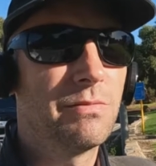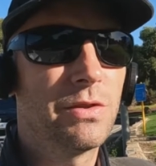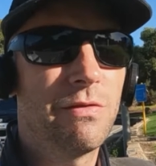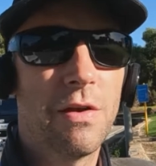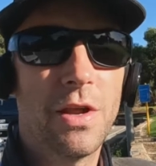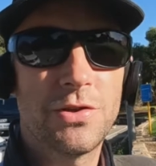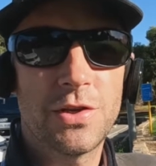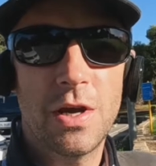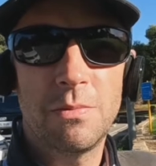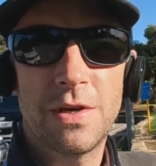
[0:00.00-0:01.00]
till around
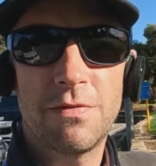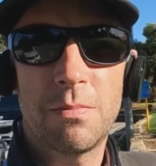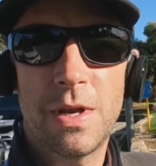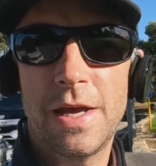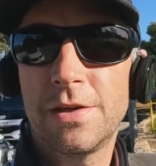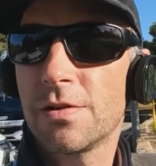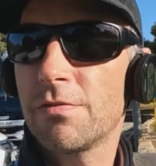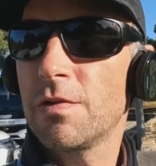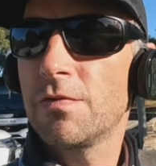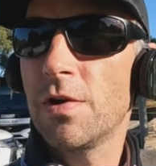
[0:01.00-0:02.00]
lunchtime to have a play, so
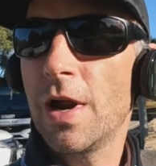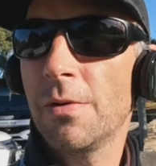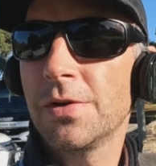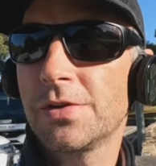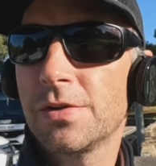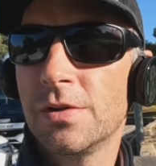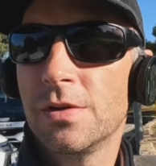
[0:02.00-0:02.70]
3 or 4 hours.